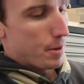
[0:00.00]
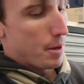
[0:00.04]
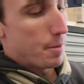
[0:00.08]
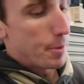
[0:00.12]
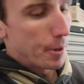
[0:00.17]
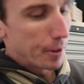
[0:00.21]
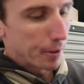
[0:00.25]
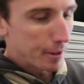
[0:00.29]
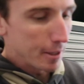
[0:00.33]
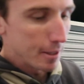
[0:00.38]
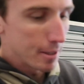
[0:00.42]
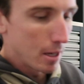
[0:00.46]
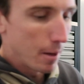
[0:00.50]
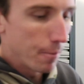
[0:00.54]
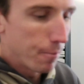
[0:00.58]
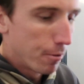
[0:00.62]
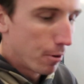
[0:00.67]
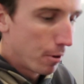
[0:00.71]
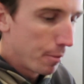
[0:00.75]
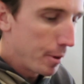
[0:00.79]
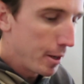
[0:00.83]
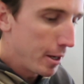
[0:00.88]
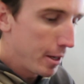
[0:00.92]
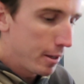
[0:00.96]
They built these up
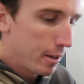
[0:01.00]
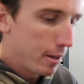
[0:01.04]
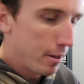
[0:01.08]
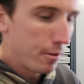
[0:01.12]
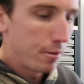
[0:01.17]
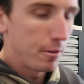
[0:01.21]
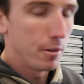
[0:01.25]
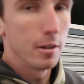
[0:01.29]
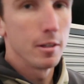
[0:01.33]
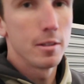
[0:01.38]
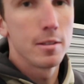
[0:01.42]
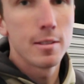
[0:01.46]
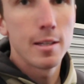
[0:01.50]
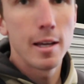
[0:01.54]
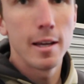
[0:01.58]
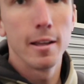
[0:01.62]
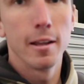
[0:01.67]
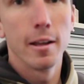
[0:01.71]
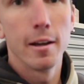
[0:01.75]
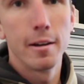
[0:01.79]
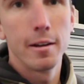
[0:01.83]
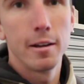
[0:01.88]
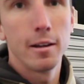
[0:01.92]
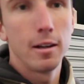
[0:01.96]
for me. They're a
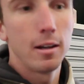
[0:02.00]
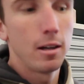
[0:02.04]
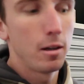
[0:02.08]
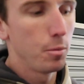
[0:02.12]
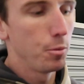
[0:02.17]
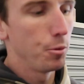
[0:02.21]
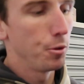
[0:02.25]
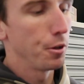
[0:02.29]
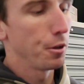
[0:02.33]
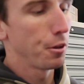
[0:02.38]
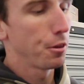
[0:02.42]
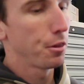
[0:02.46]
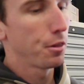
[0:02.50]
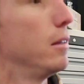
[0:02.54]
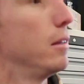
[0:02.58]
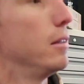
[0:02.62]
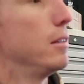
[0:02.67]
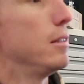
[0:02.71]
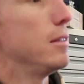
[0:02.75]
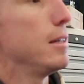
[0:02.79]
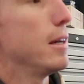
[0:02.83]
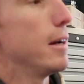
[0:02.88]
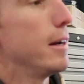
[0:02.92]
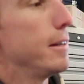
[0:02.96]
Talon hub with the
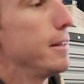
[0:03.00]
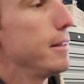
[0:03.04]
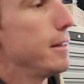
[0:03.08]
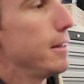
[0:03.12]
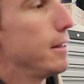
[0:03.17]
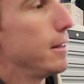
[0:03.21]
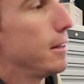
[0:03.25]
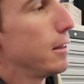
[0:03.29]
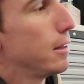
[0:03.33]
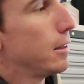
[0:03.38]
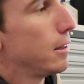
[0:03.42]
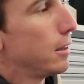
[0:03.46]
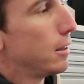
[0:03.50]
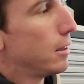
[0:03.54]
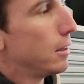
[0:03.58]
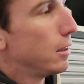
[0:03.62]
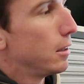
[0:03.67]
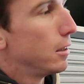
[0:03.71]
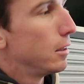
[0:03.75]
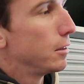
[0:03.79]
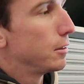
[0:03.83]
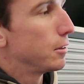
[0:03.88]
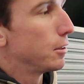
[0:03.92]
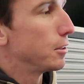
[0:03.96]
DID
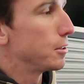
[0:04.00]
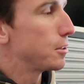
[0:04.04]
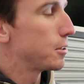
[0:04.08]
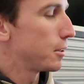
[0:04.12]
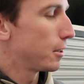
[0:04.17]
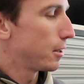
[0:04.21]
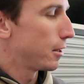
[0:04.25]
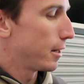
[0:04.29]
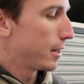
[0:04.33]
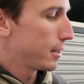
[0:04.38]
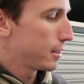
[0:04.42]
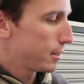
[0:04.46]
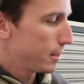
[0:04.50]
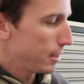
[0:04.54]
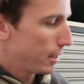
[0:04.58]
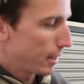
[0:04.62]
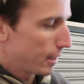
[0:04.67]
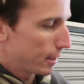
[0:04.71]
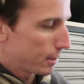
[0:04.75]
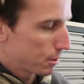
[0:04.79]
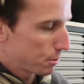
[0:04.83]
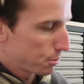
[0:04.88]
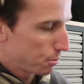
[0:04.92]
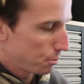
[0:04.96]
Dirt Star
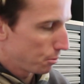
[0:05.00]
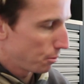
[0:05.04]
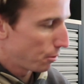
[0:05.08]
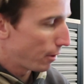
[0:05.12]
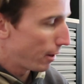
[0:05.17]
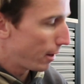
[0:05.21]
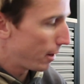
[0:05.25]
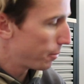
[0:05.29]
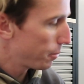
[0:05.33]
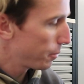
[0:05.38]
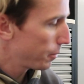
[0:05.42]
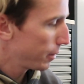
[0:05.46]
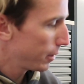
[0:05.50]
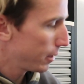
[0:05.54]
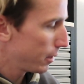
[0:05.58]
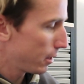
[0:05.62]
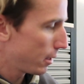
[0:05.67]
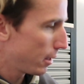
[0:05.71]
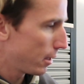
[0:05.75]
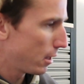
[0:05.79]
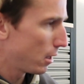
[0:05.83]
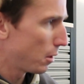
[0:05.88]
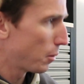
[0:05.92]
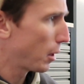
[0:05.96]
STX rim.
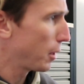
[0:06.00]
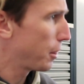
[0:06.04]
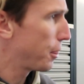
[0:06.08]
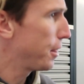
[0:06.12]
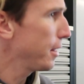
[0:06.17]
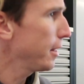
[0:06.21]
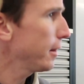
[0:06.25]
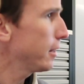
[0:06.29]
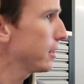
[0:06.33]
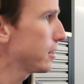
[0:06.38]
I think